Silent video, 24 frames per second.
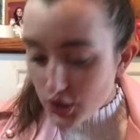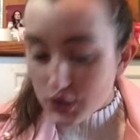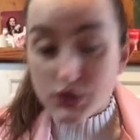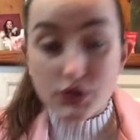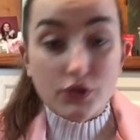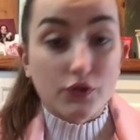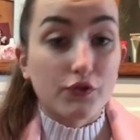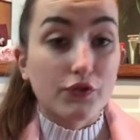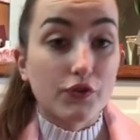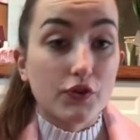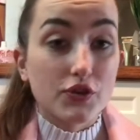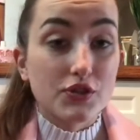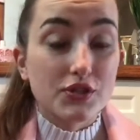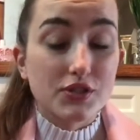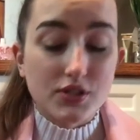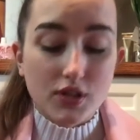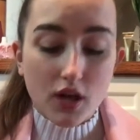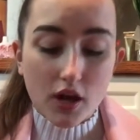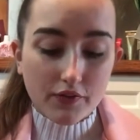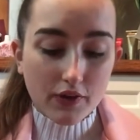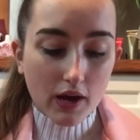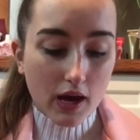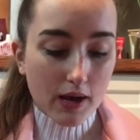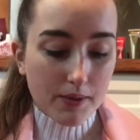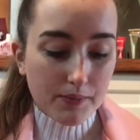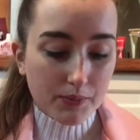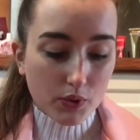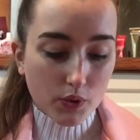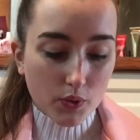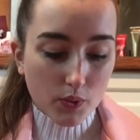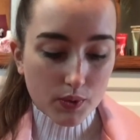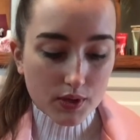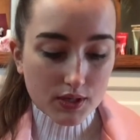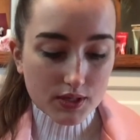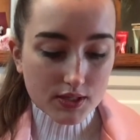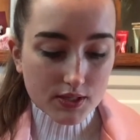So first off, I'm
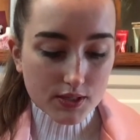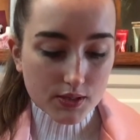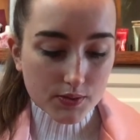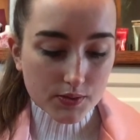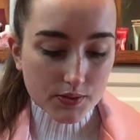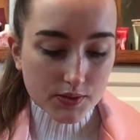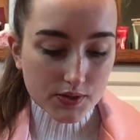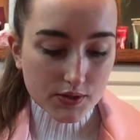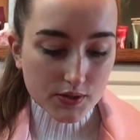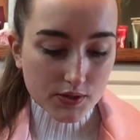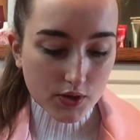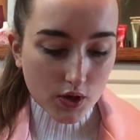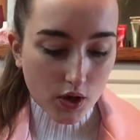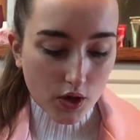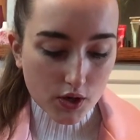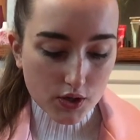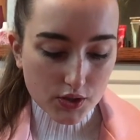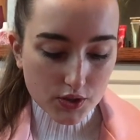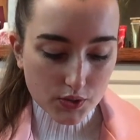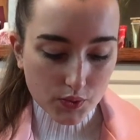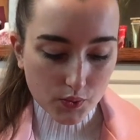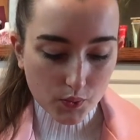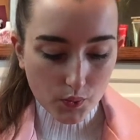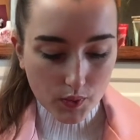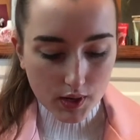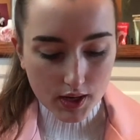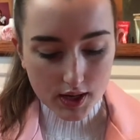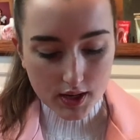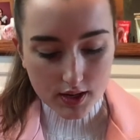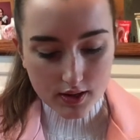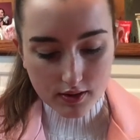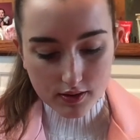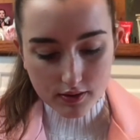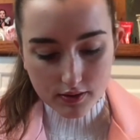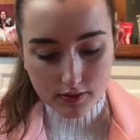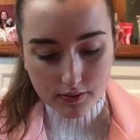going to start
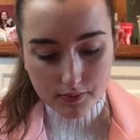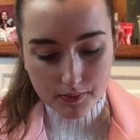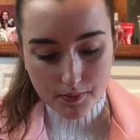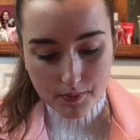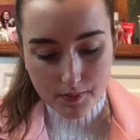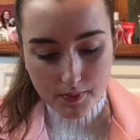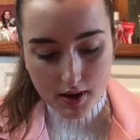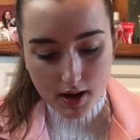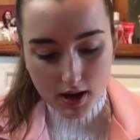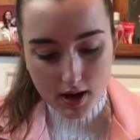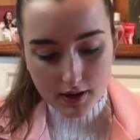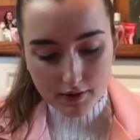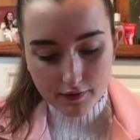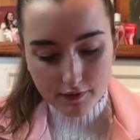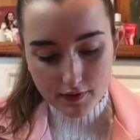with my